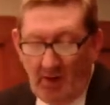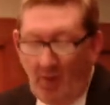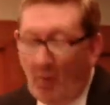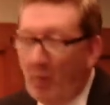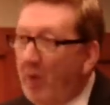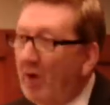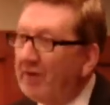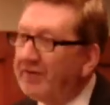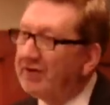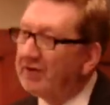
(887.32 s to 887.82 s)

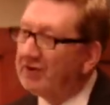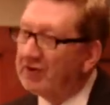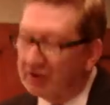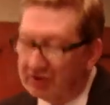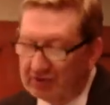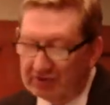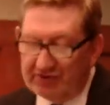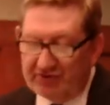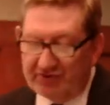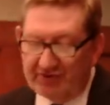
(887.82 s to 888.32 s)
What the
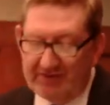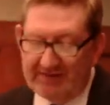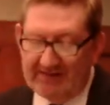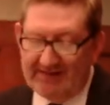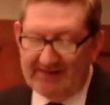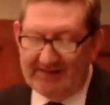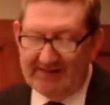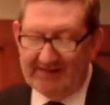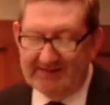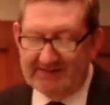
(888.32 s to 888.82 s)
country
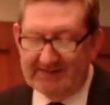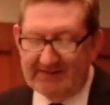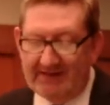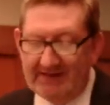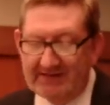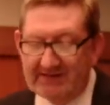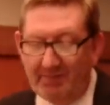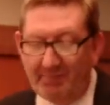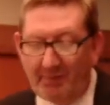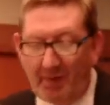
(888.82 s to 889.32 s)
needs
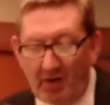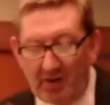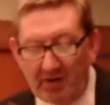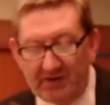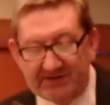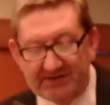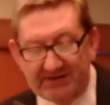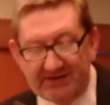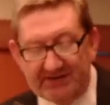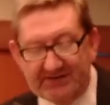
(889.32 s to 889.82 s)
is a
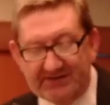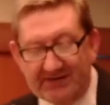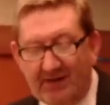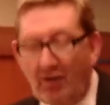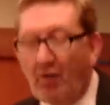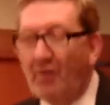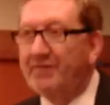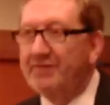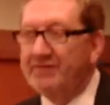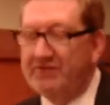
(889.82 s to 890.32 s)
politics that
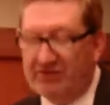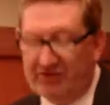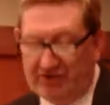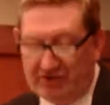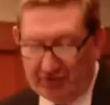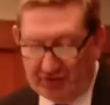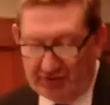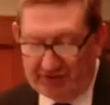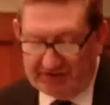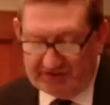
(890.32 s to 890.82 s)
offers
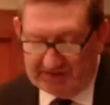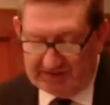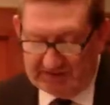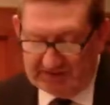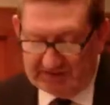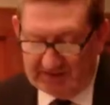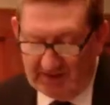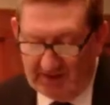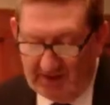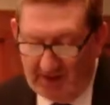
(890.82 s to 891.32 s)
choices,
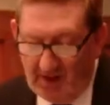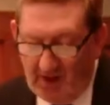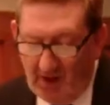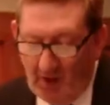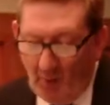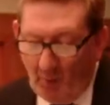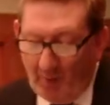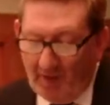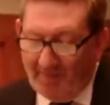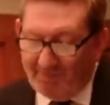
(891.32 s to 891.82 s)

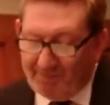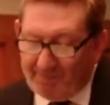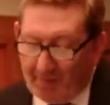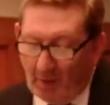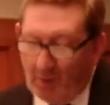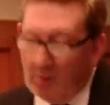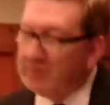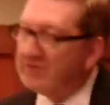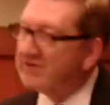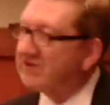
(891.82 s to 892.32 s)
where
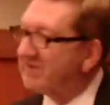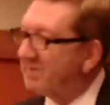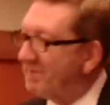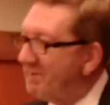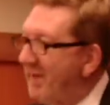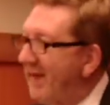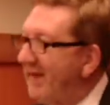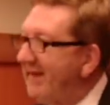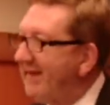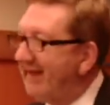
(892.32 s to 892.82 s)
votes
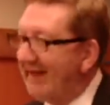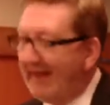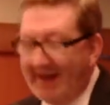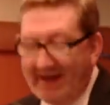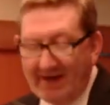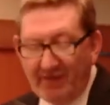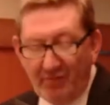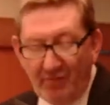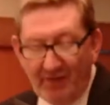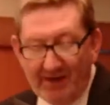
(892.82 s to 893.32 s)
make
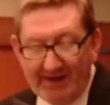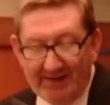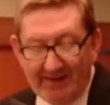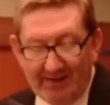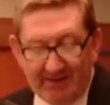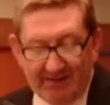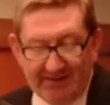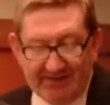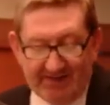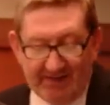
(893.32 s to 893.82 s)
a real
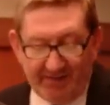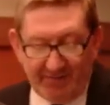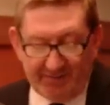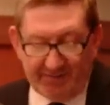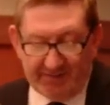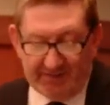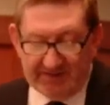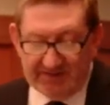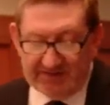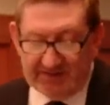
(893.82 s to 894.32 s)

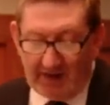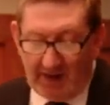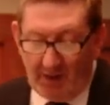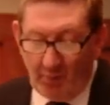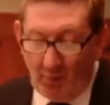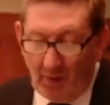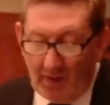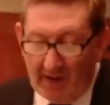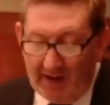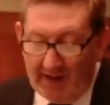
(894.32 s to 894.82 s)
difference,
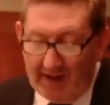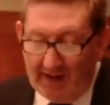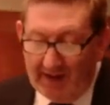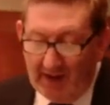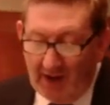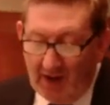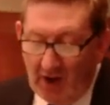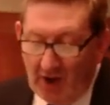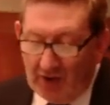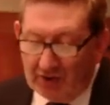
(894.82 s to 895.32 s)
and where
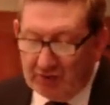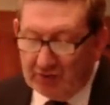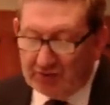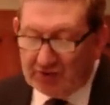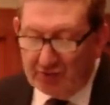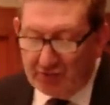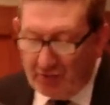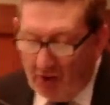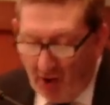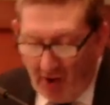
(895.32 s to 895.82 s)
you
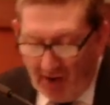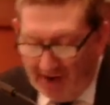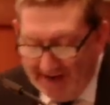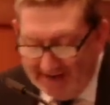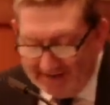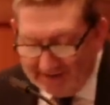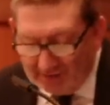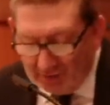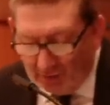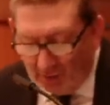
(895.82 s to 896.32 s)
do not
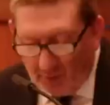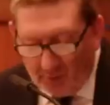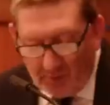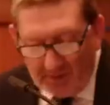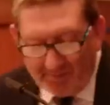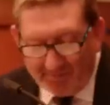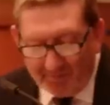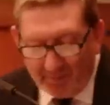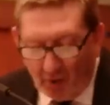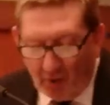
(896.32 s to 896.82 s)
end up
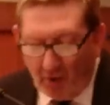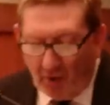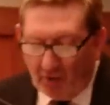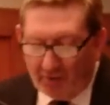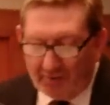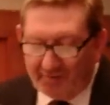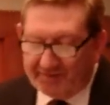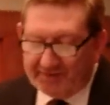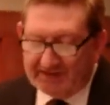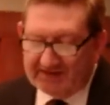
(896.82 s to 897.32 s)
with
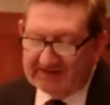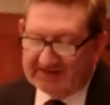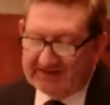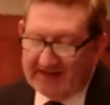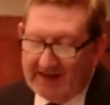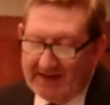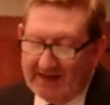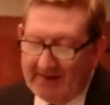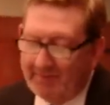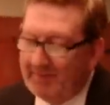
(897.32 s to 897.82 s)
more of the
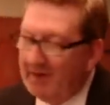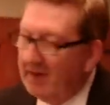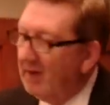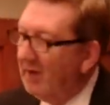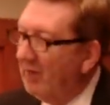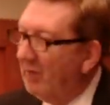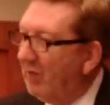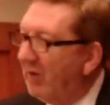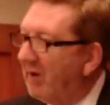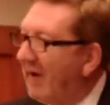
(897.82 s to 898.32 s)
same
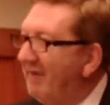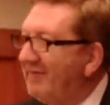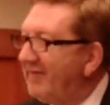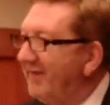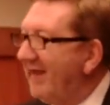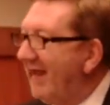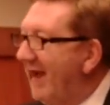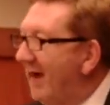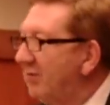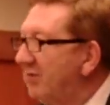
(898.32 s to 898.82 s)
whatever
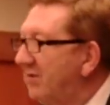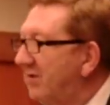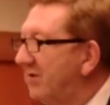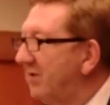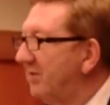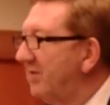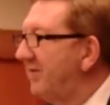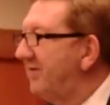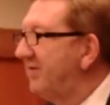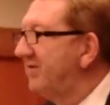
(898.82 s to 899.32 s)
the
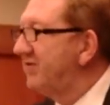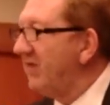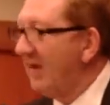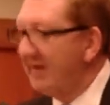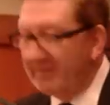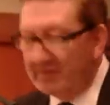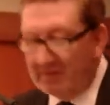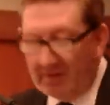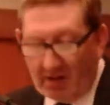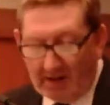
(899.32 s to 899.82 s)
outcome of a
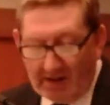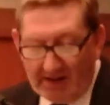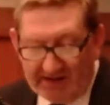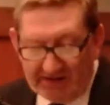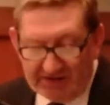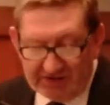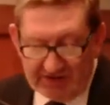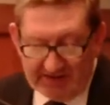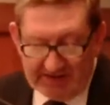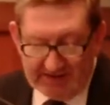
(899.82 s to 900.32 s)
general
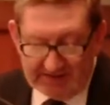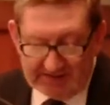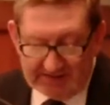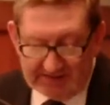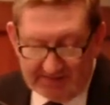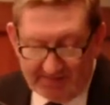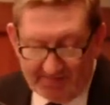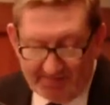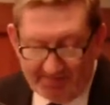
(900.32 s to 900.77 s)
election is.